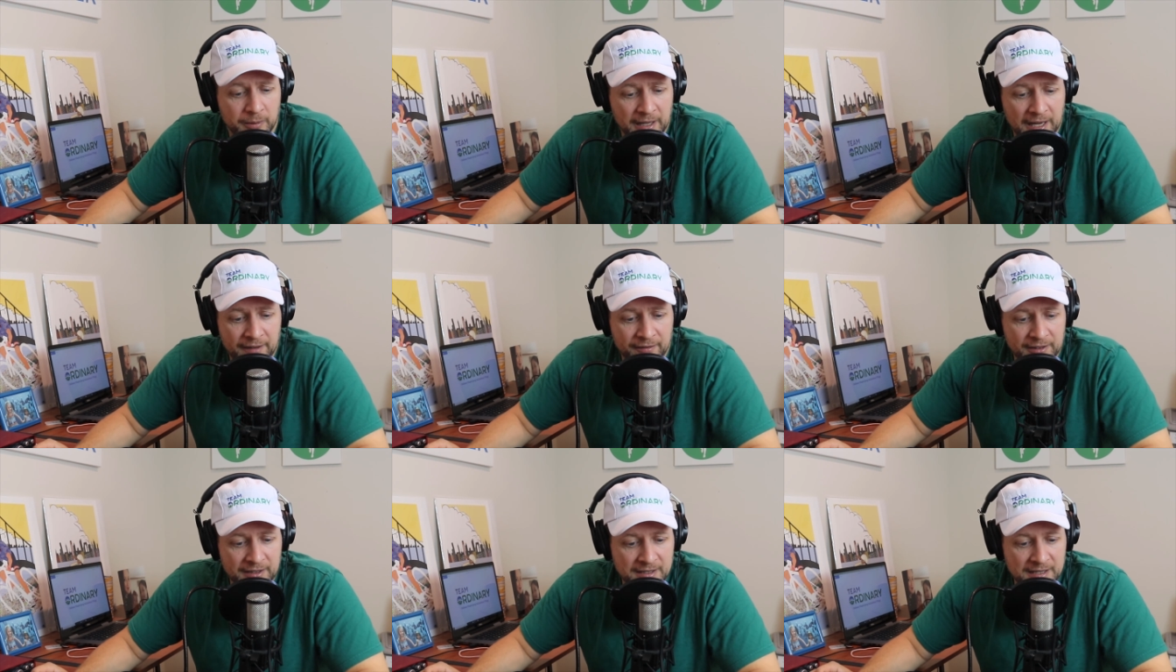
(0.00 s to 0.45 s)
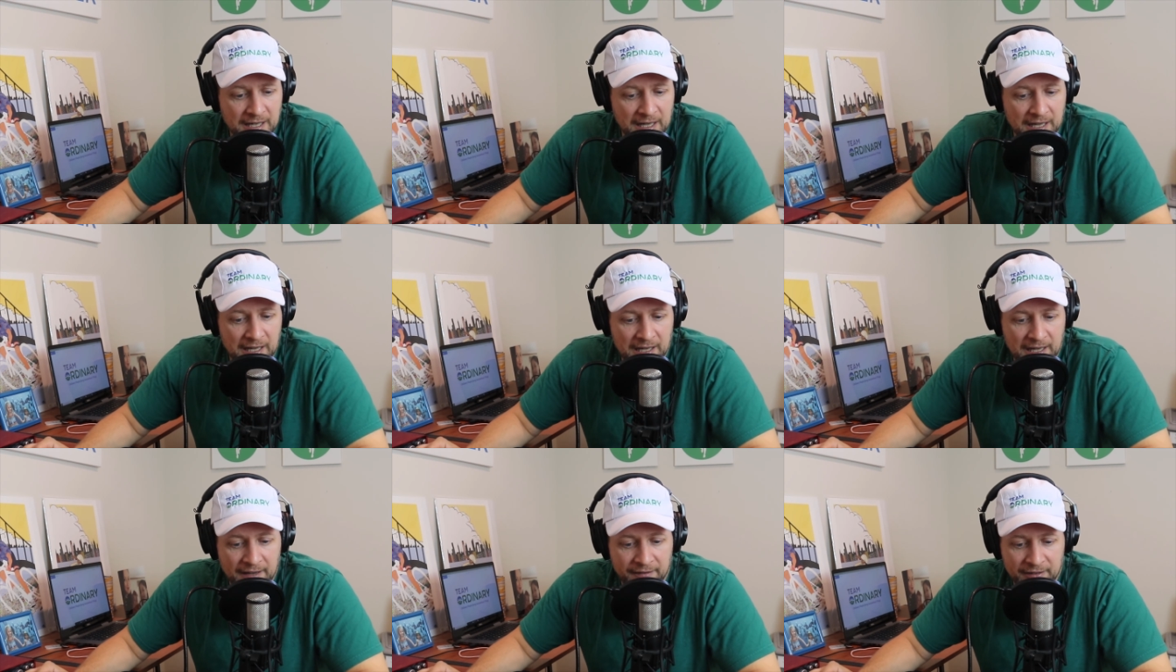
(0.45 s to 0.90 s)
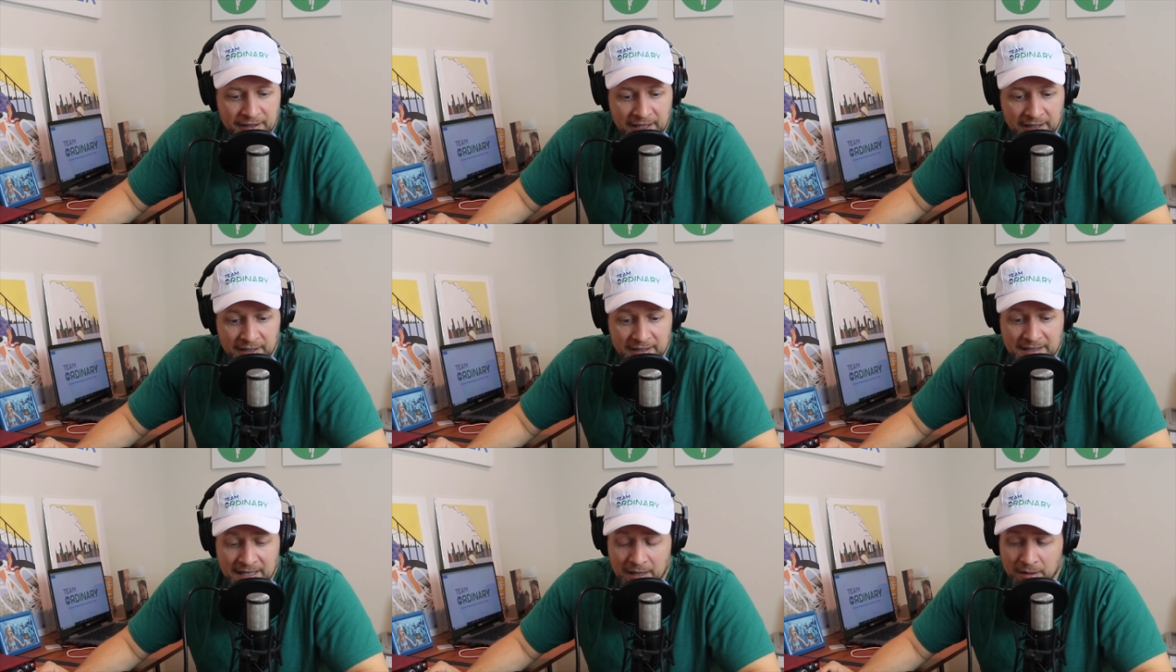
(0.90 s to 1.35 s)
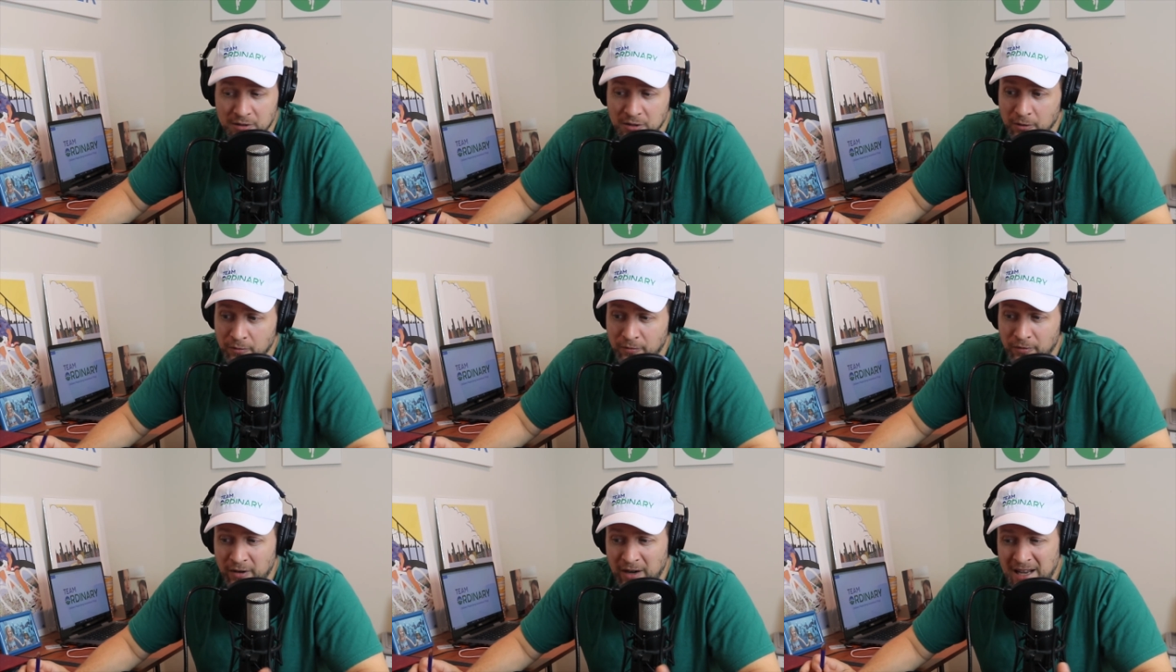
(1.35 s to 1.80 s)
We haven't nailed it down.
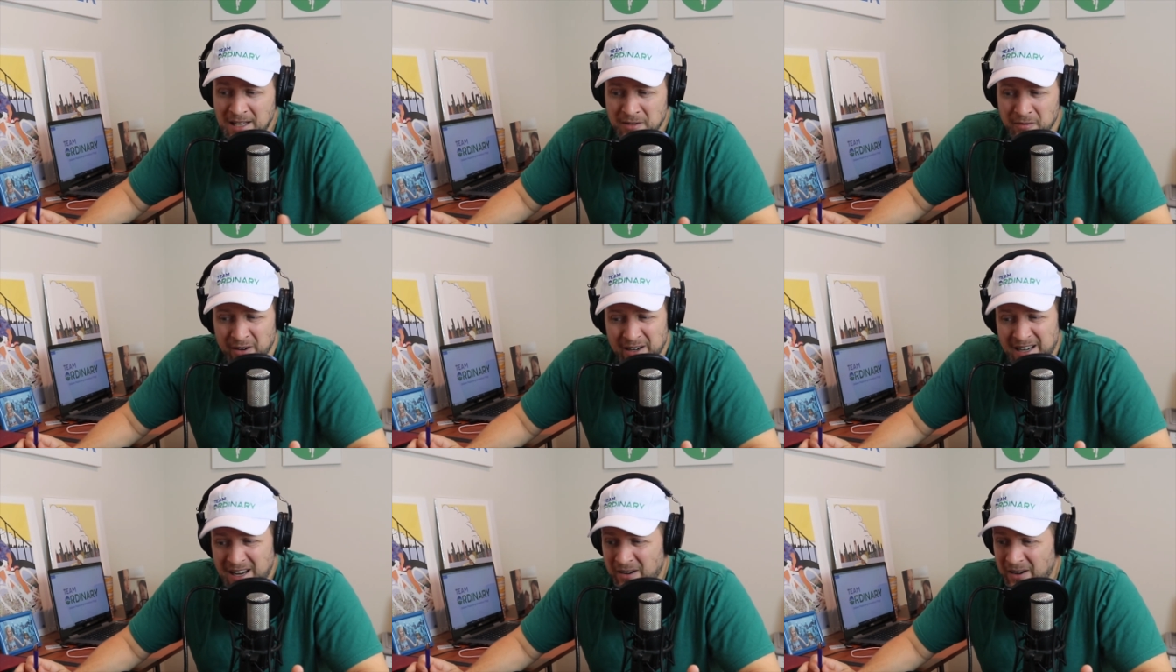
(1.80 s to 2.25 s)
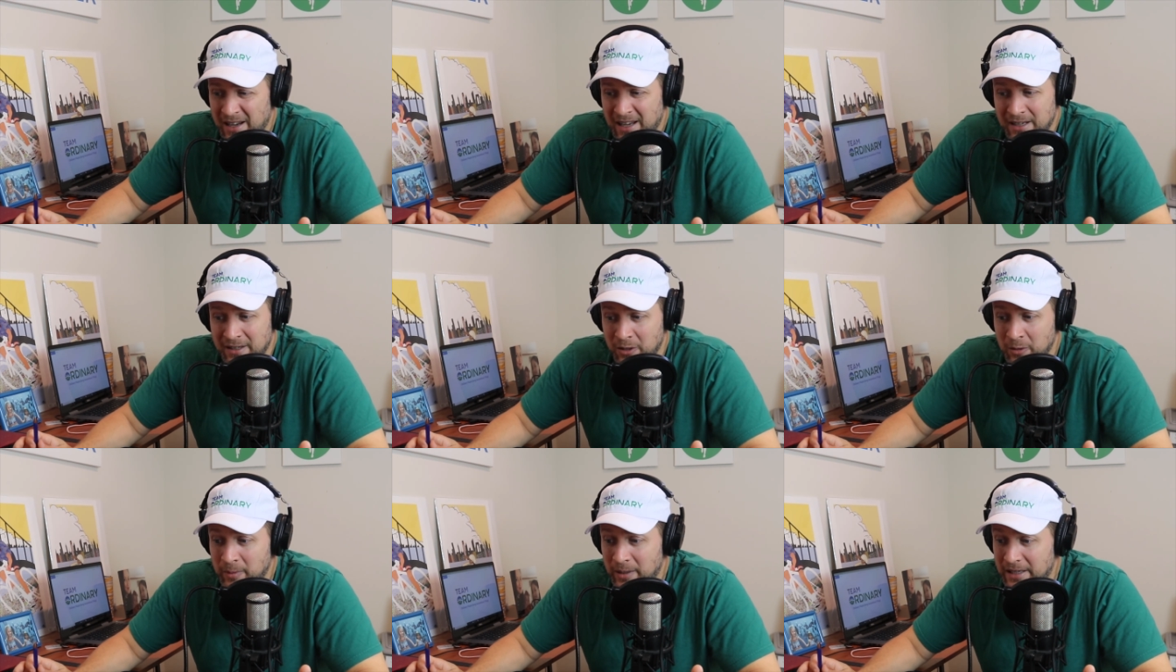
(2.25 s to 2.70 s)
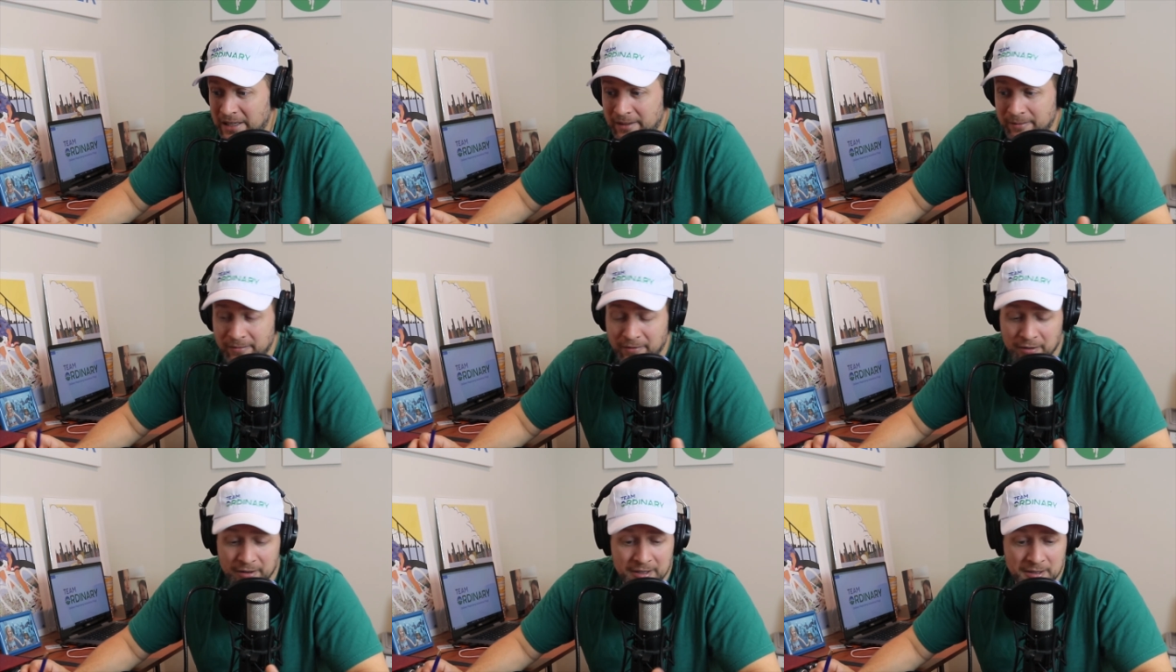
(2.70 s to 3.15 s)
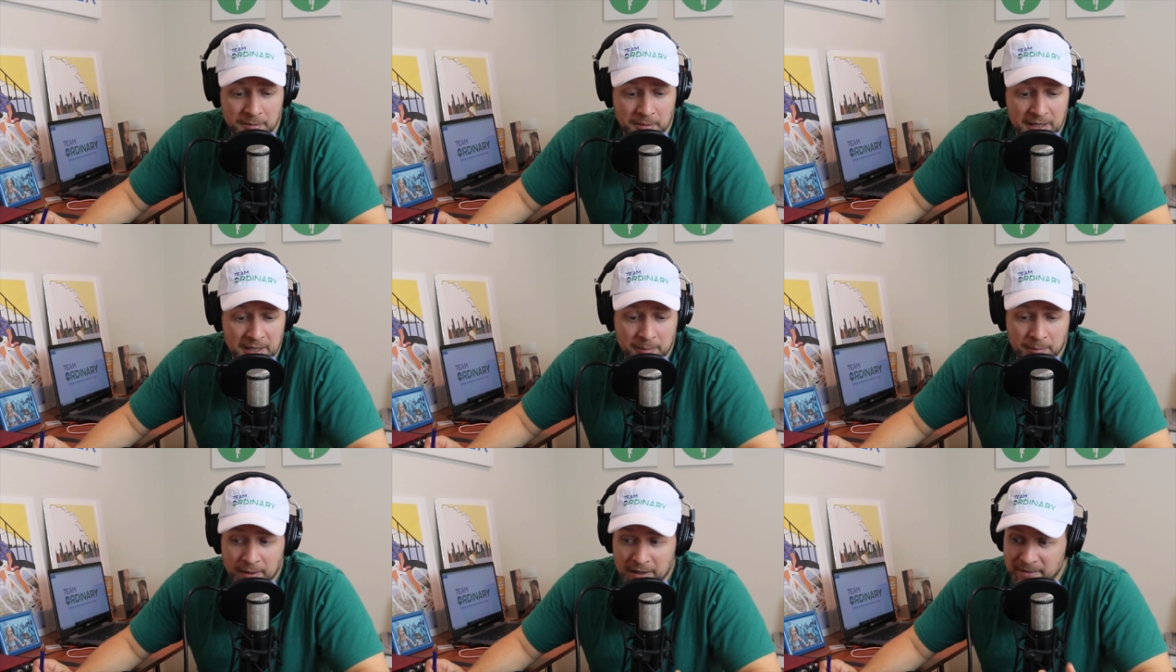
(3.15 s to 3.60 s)
So as of right now, I got nobody for this
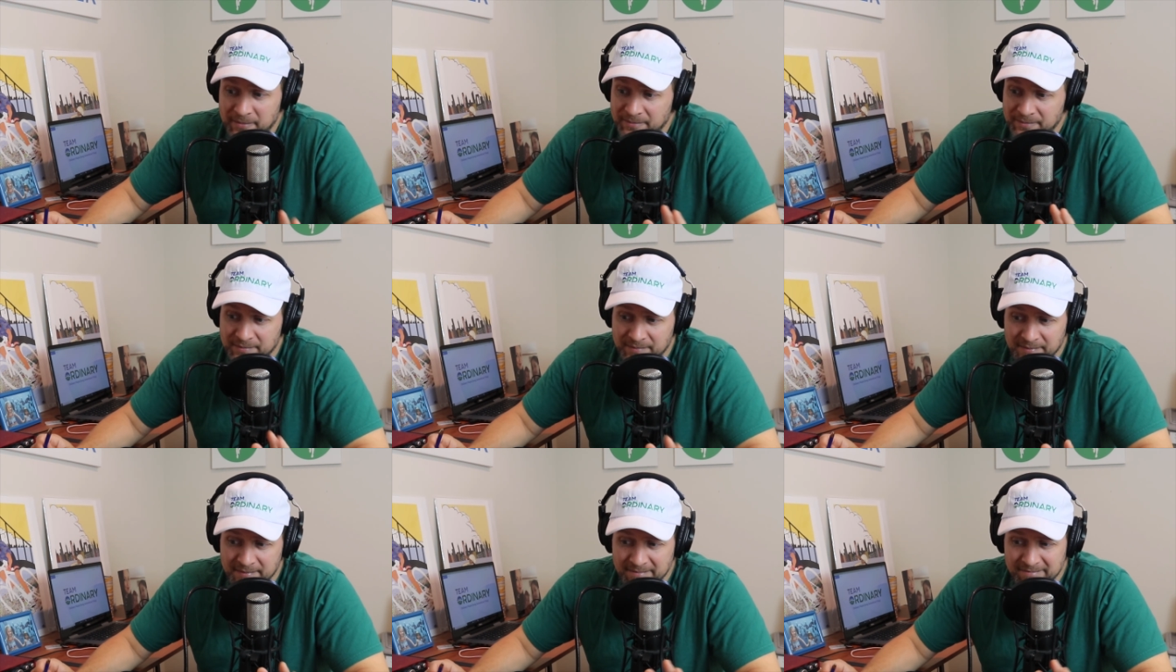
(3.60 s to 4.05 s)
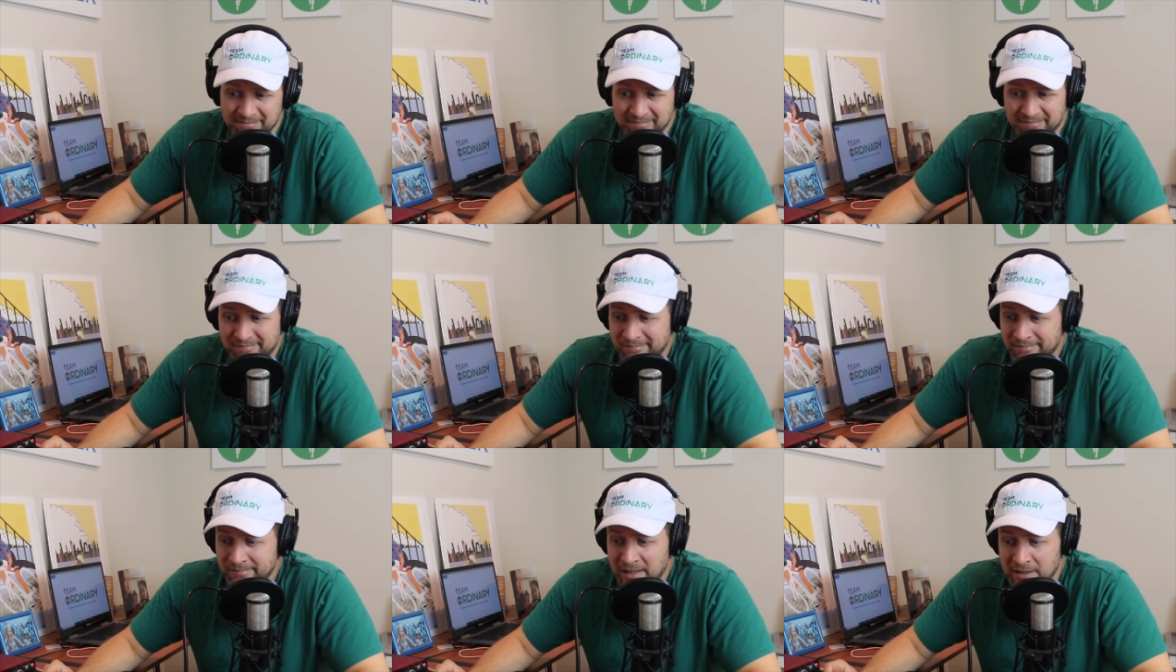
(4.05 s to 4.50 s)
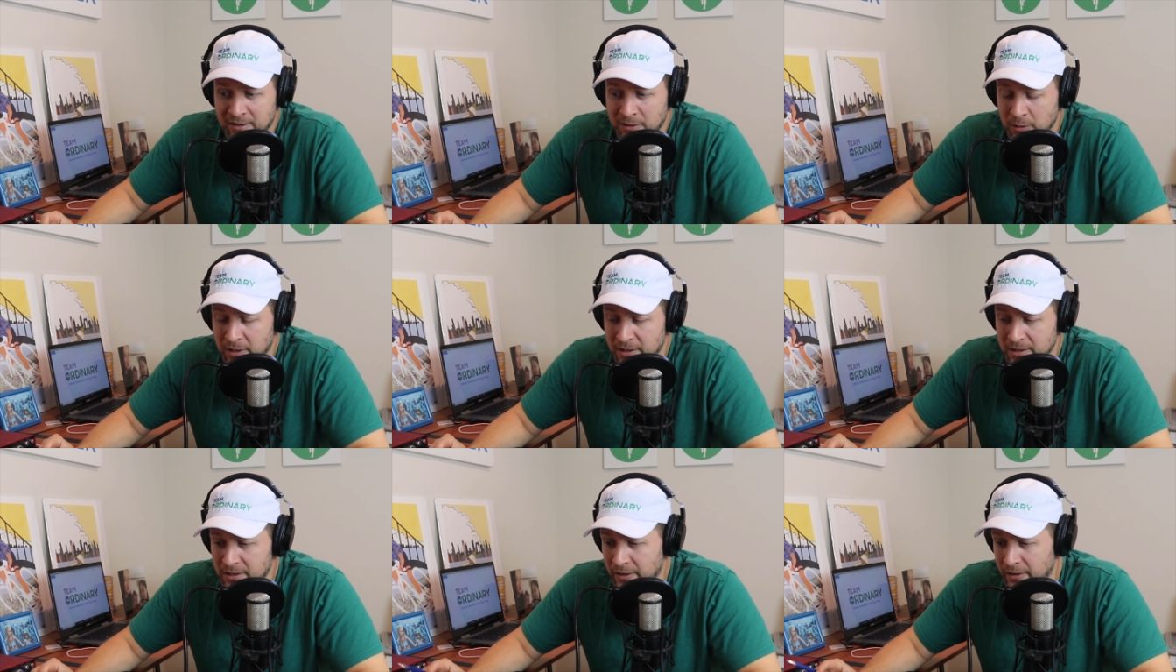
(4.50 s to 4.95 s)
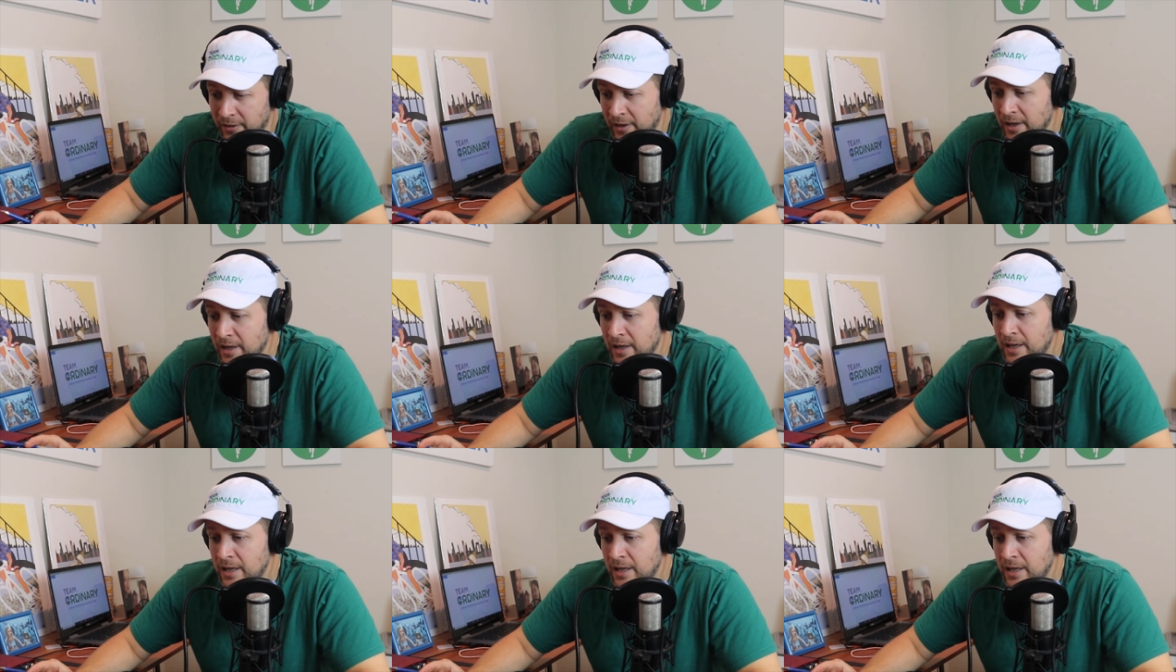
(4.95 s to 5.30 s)
week, but I'm not too concerned.